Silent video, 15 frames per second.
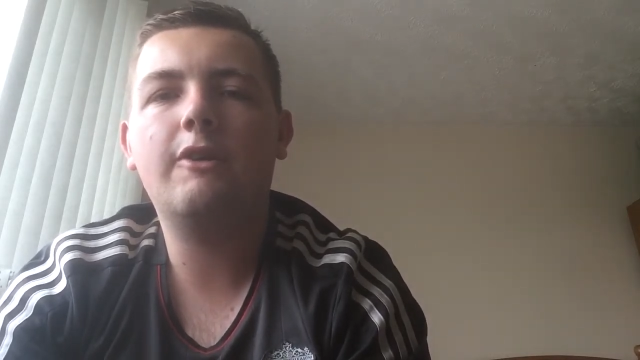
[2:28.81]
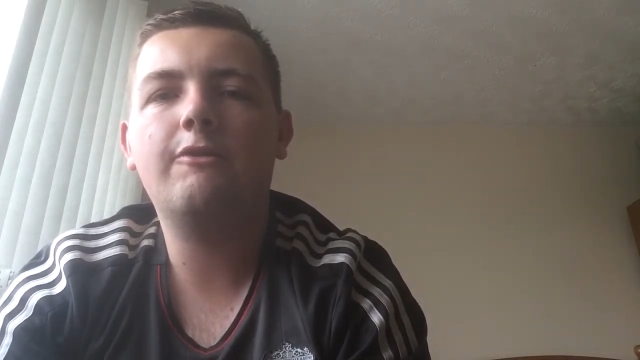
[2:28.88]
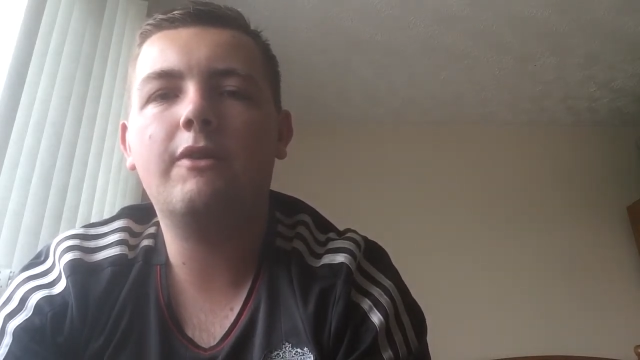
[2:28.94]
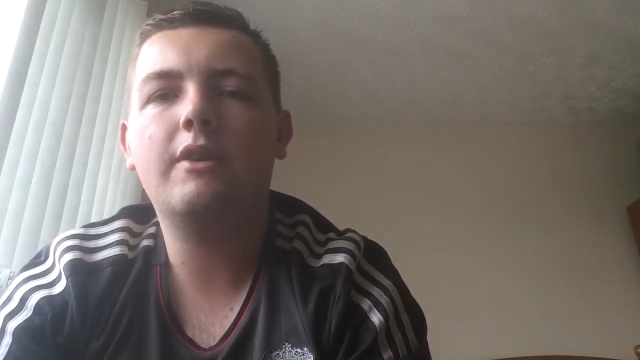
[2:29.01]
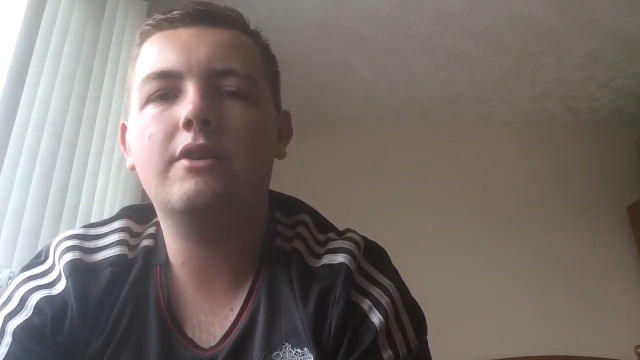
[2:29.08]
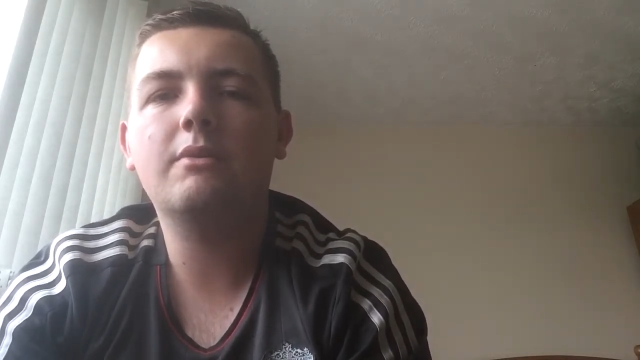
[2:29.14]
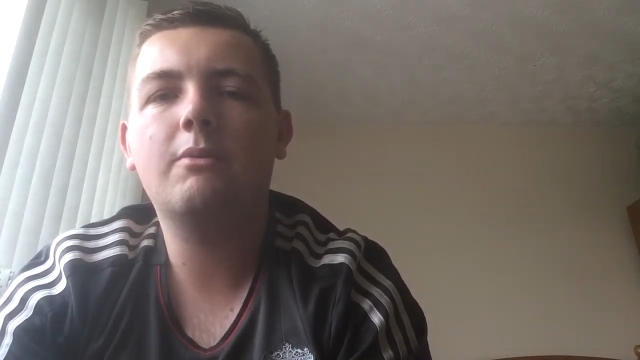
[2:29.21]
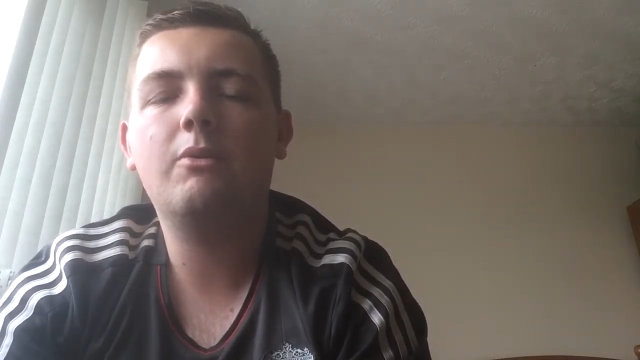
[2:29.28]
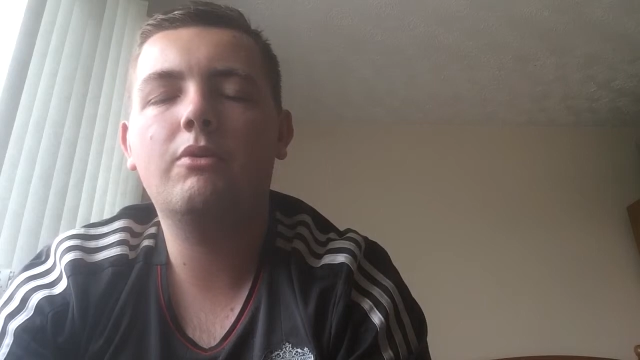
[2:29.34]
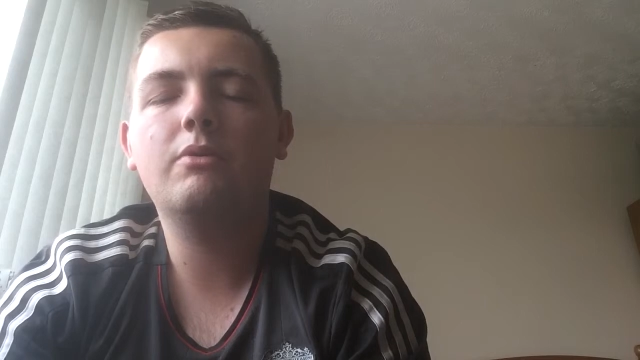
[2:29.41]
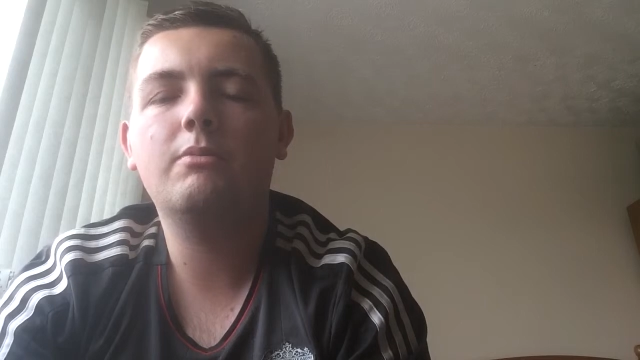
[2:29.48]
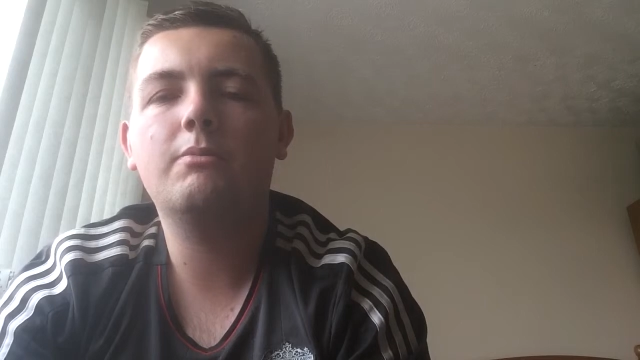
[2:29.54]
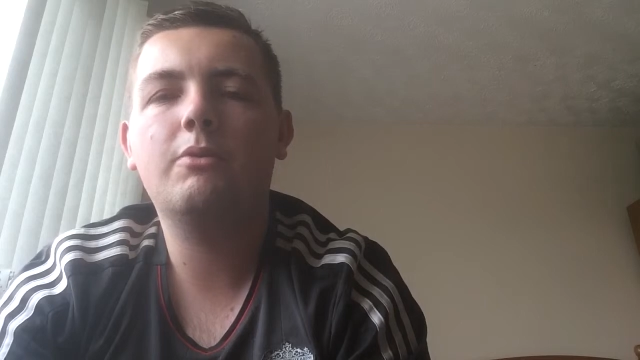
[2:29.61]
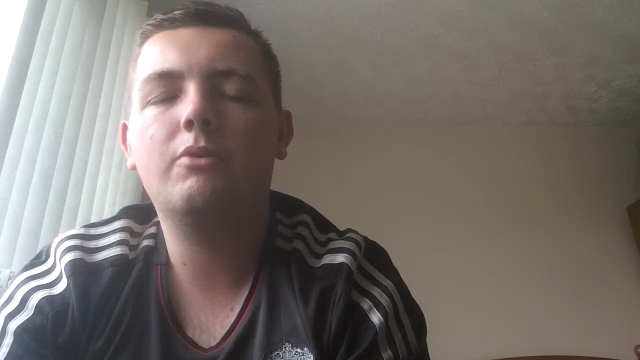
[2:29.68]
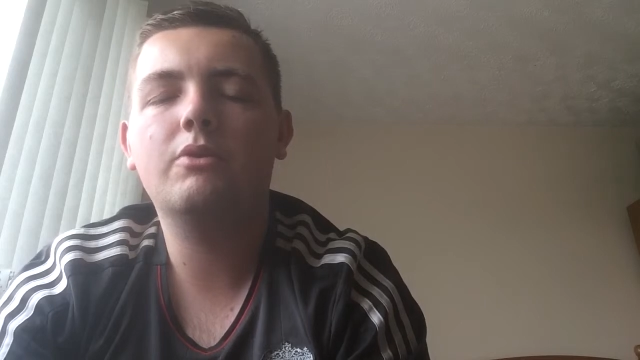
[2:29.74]
France,
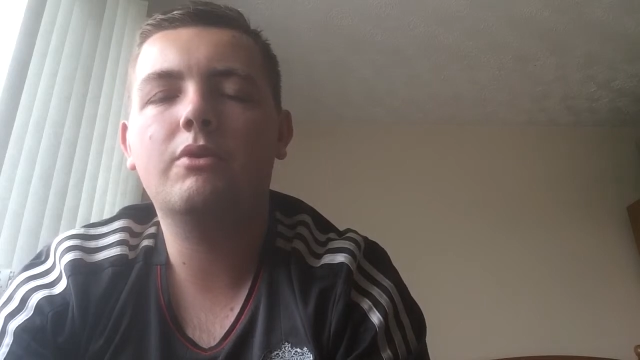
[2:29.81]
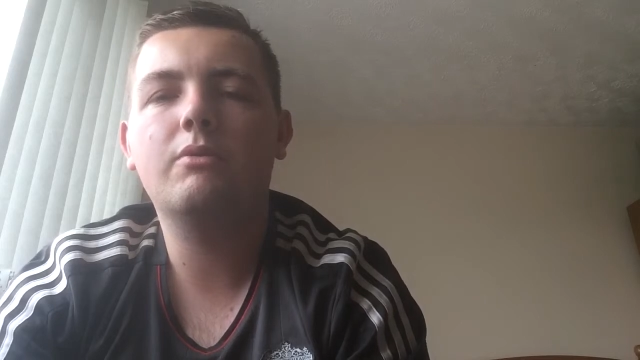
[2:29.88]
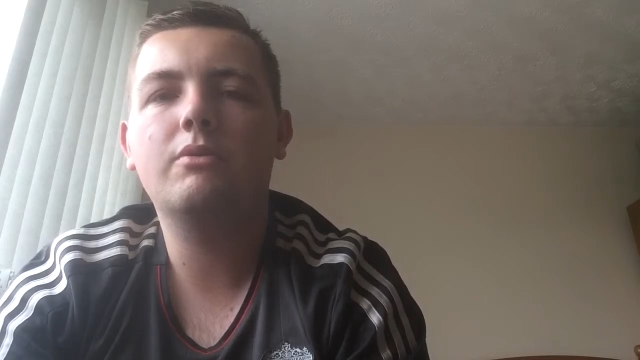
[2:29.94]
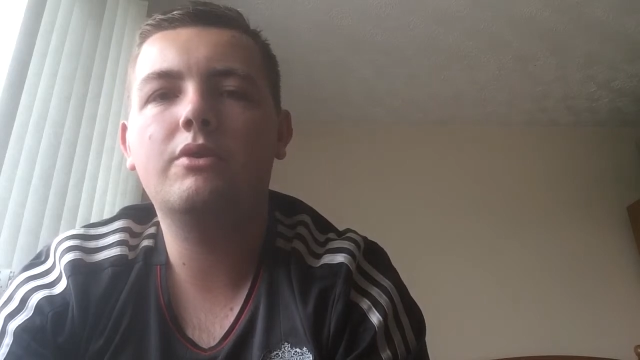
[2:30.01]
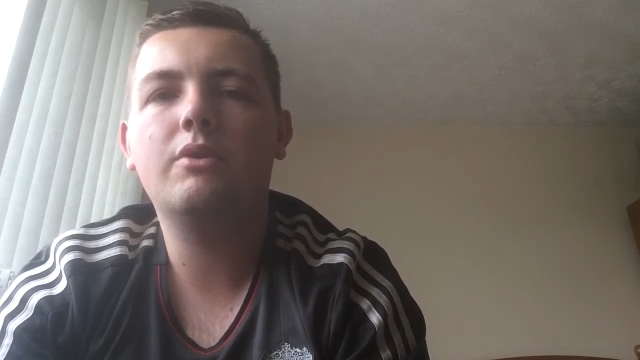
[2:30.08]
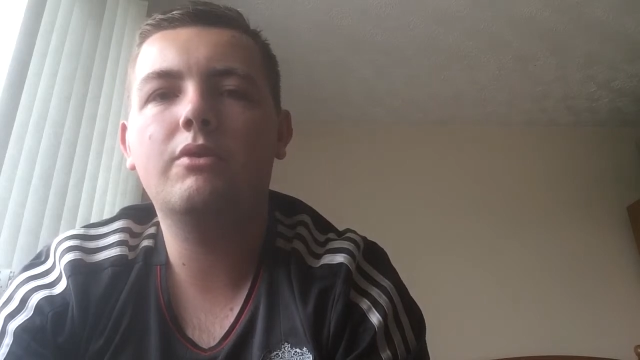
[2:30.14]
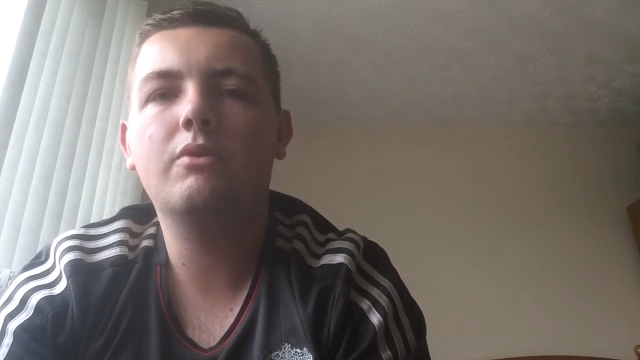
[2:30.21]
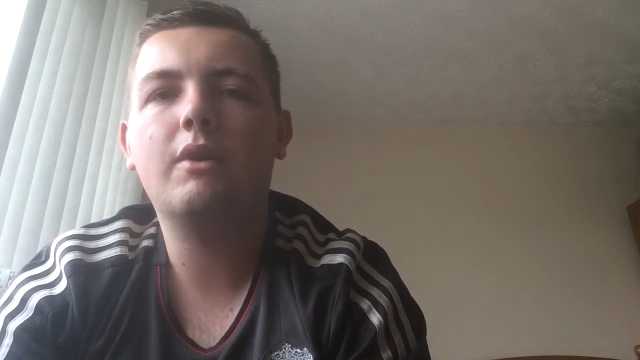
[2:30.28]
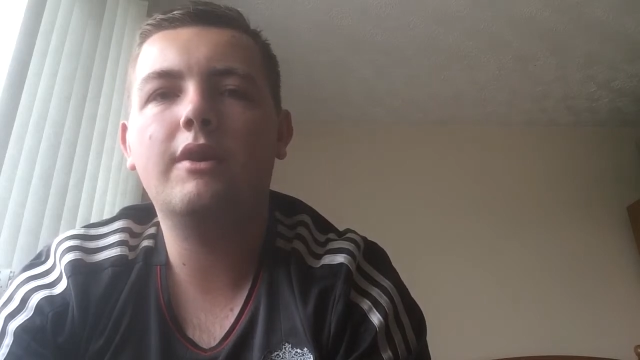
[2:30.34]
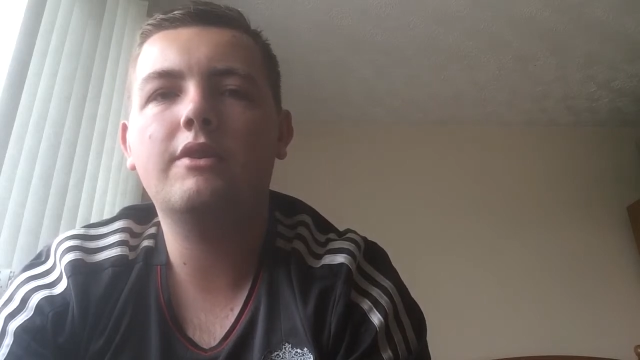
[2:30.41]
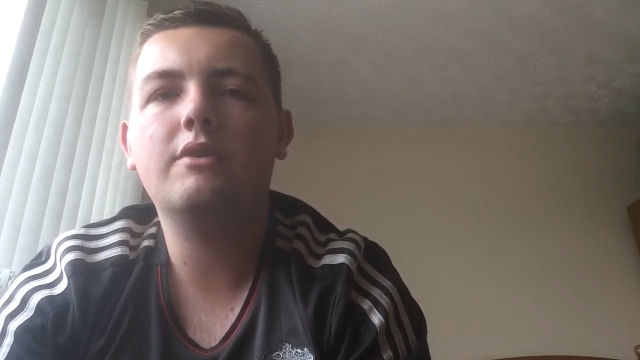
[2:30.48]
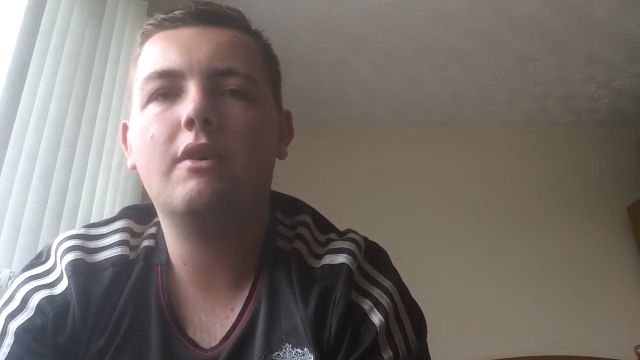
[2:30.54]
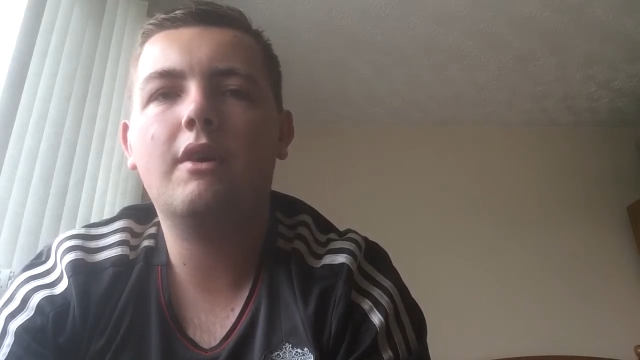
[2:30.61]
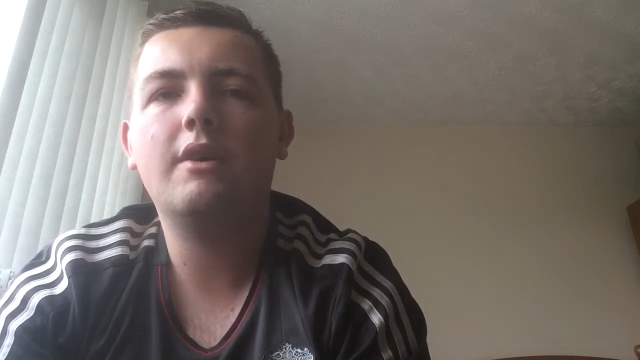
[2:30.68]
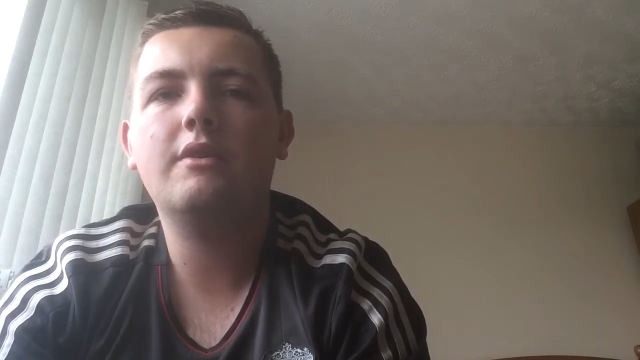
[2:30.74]
Portugal, two great
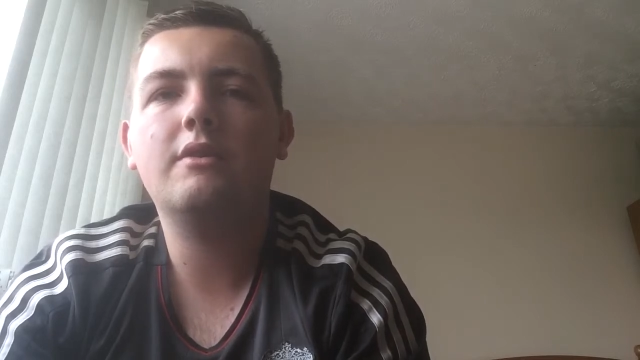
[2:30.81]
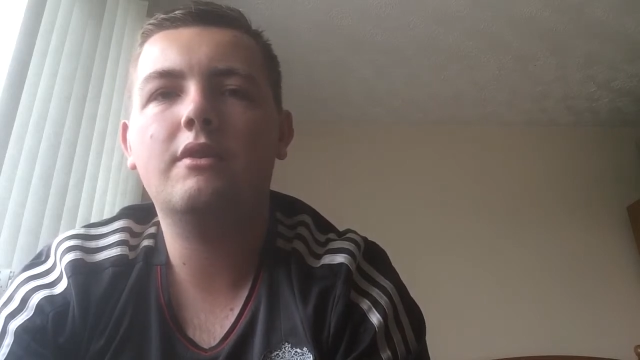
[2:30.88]
sides.